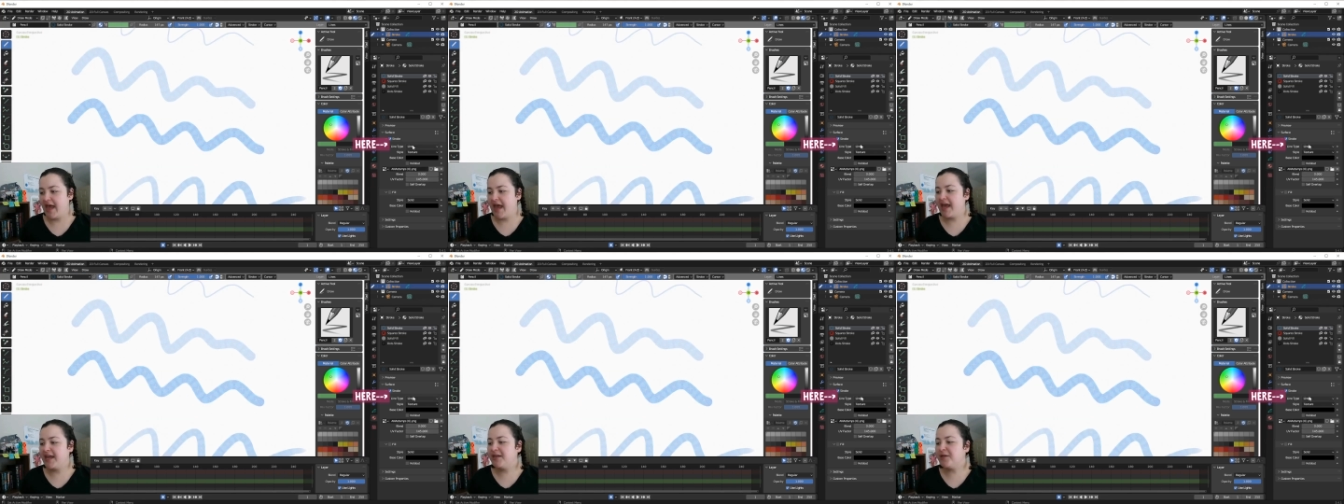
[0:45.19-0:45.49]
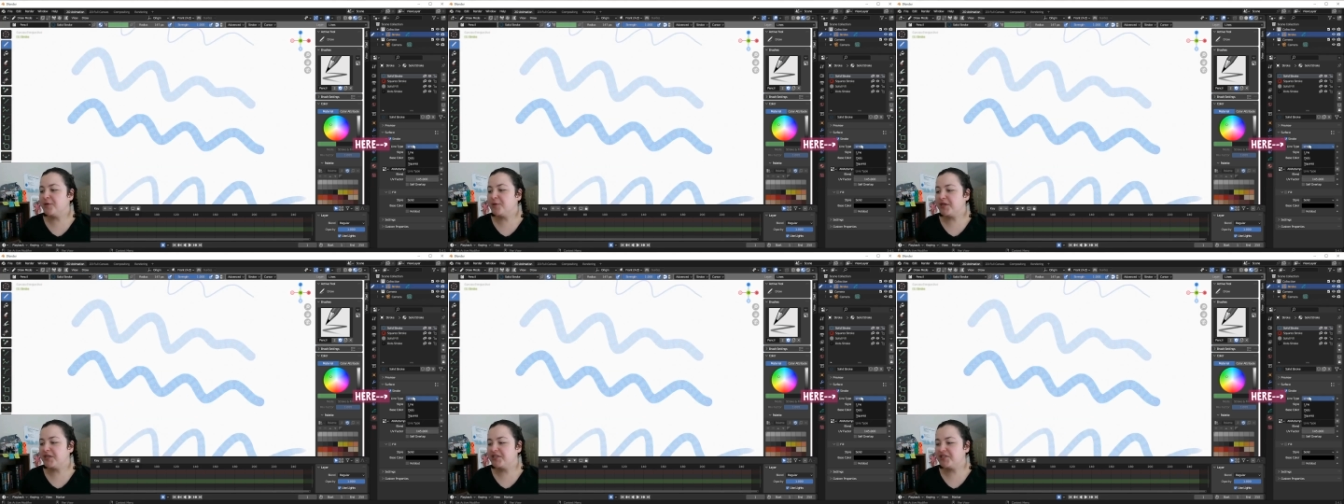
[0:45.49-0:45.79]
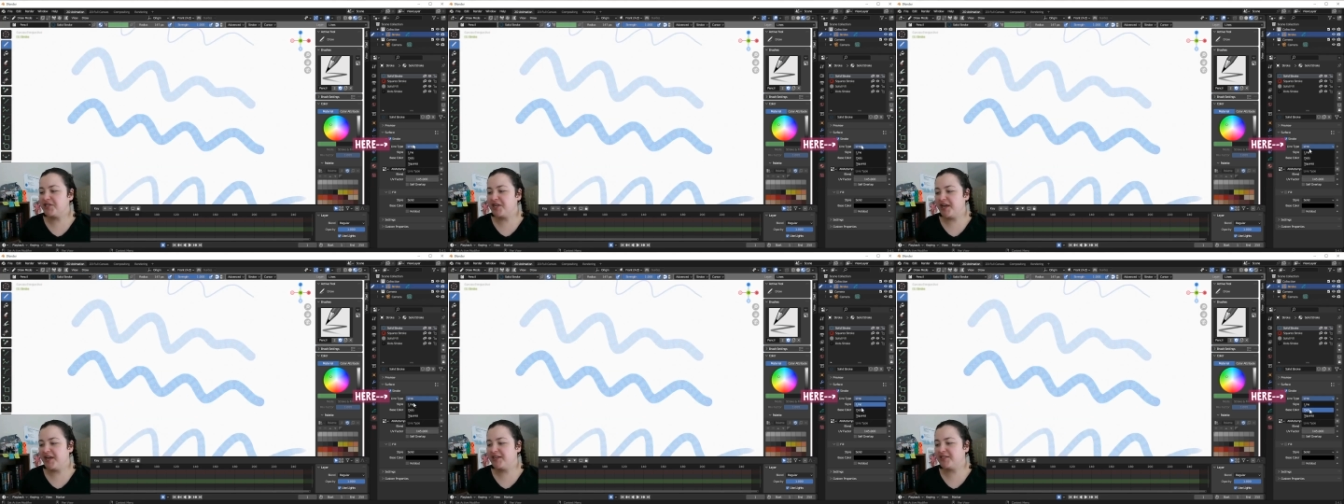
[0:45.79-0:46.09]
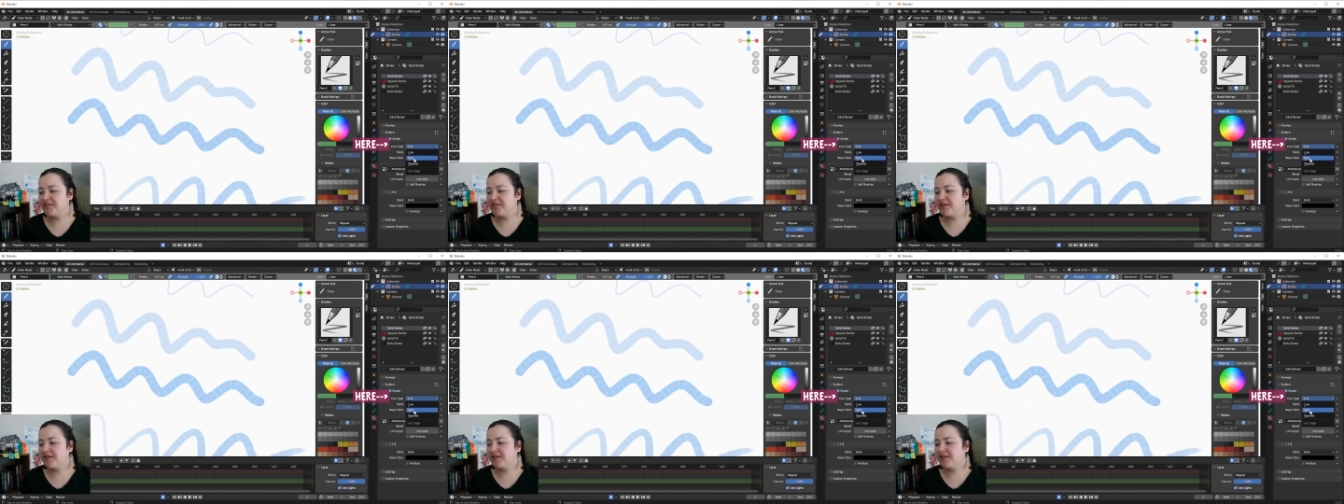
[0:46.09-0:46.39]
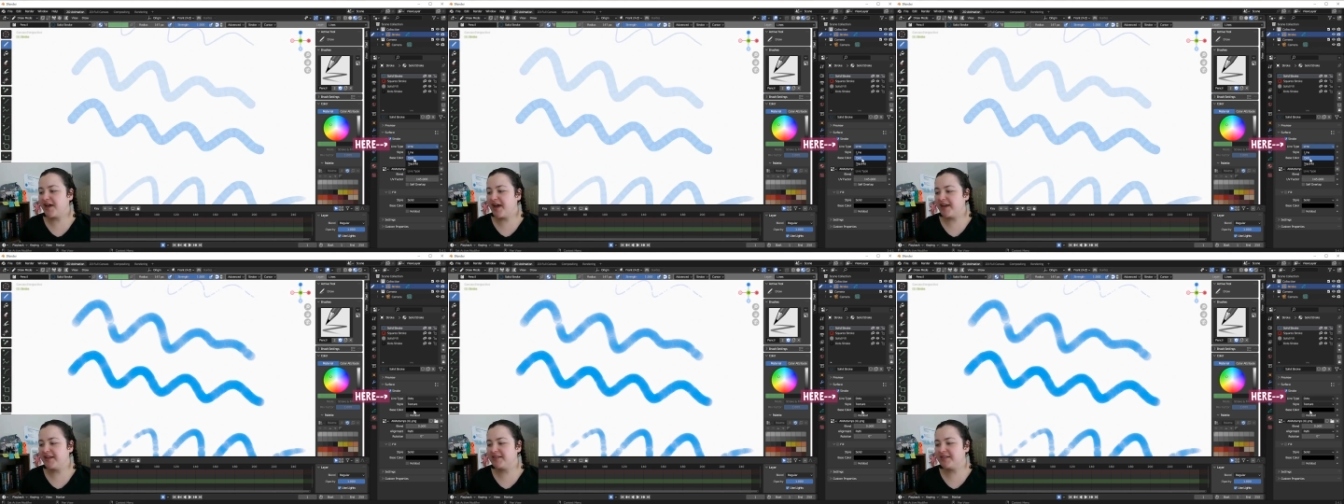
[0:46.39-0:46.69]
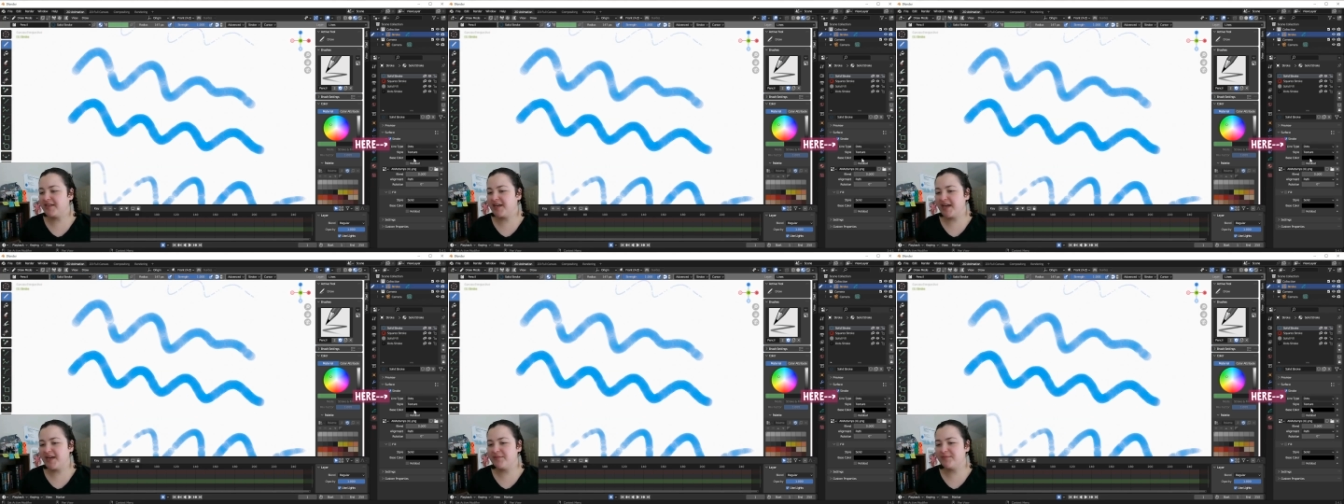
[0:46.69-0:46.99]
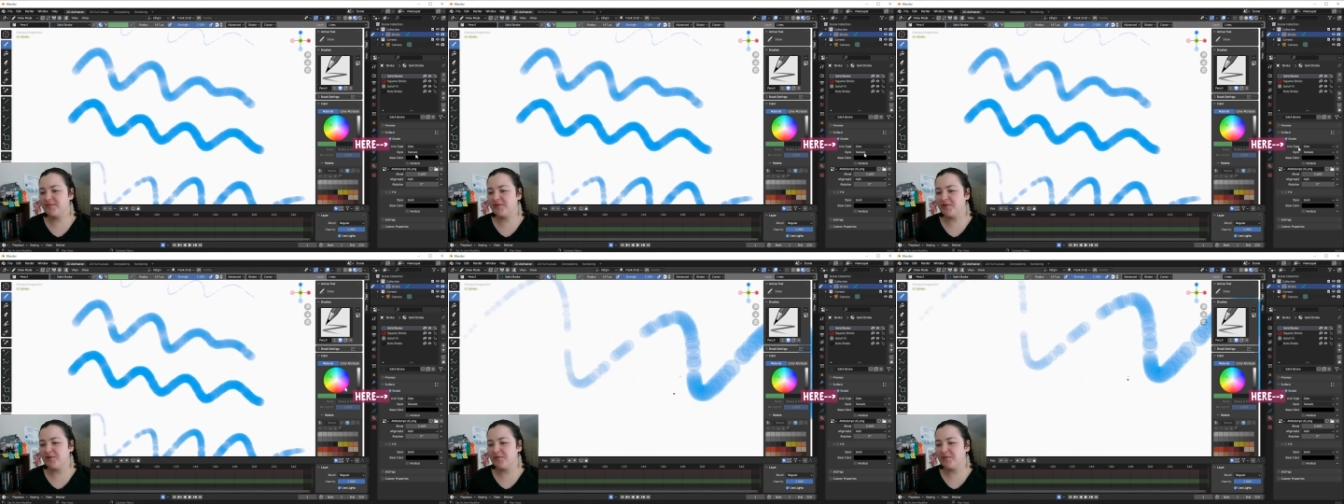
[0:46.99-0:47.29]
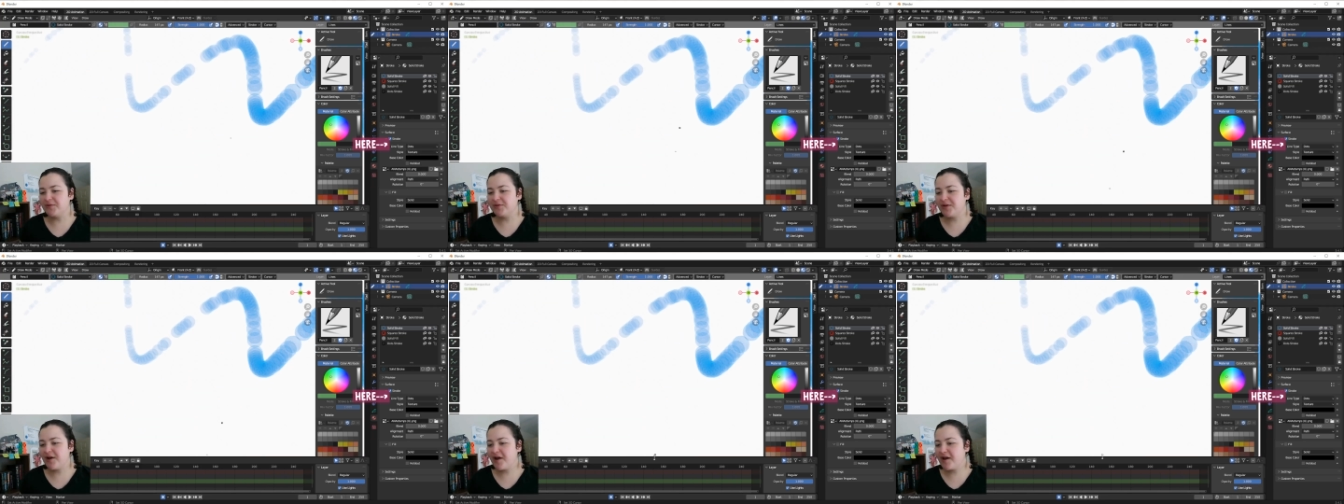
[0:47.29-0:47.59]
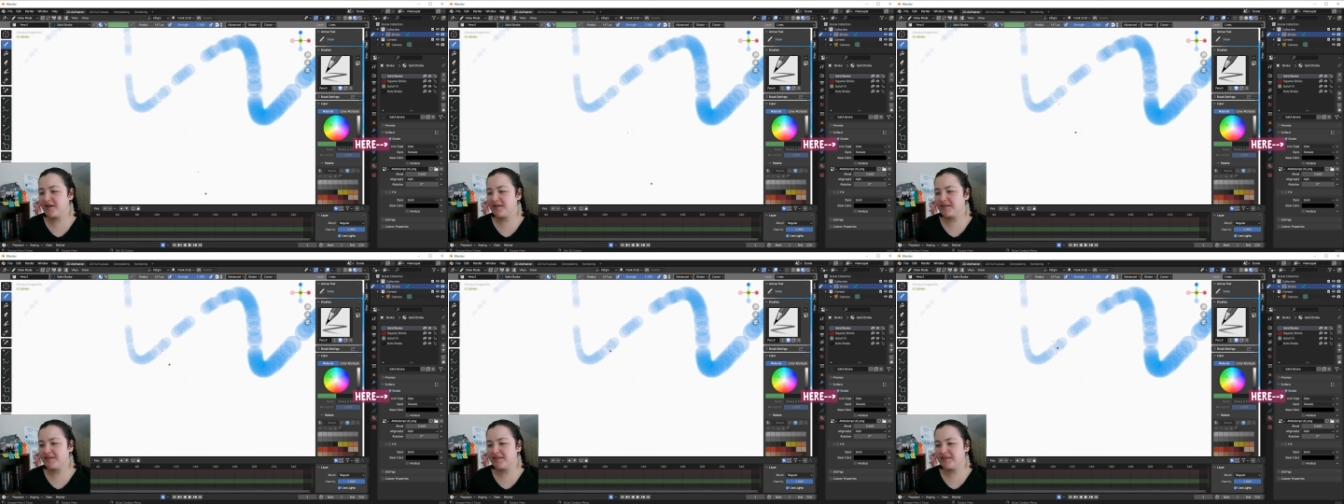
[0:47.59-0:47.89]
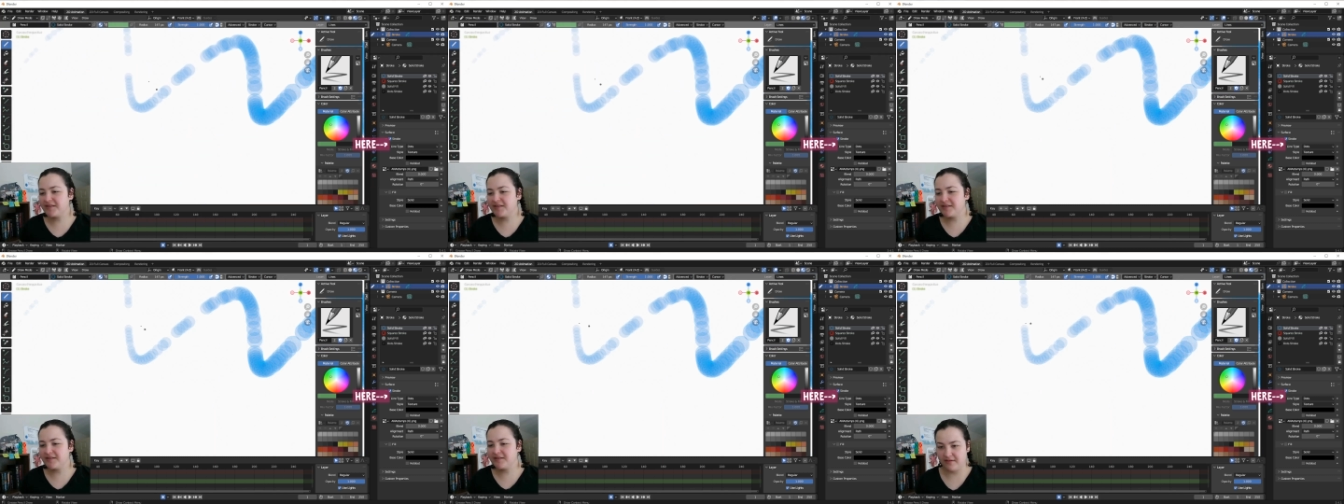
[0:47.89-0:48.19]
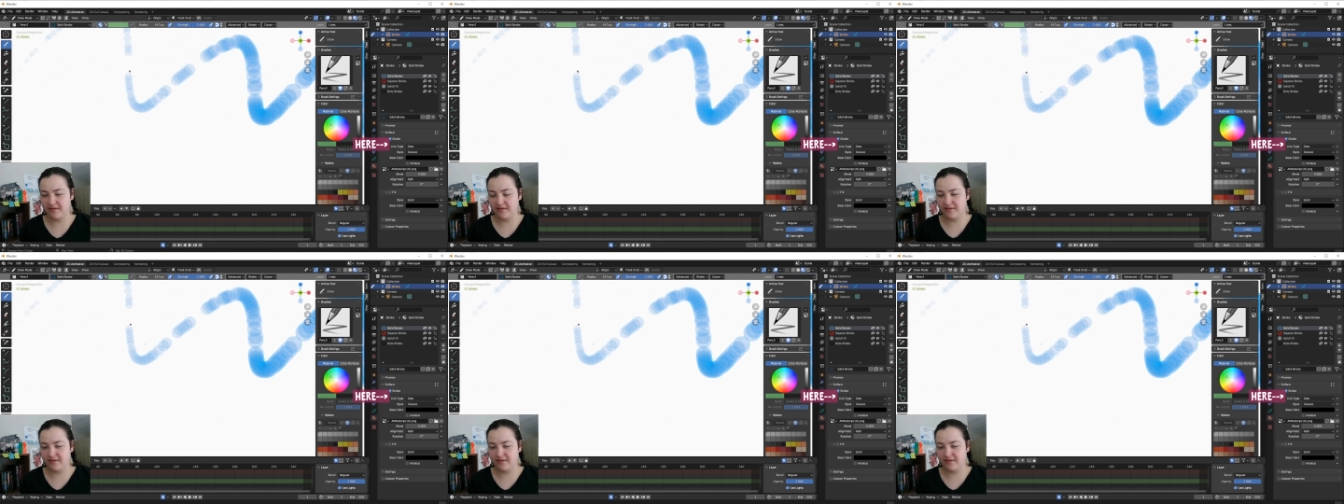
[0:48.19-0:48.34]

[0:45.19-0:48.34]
and you can change the line type to dots,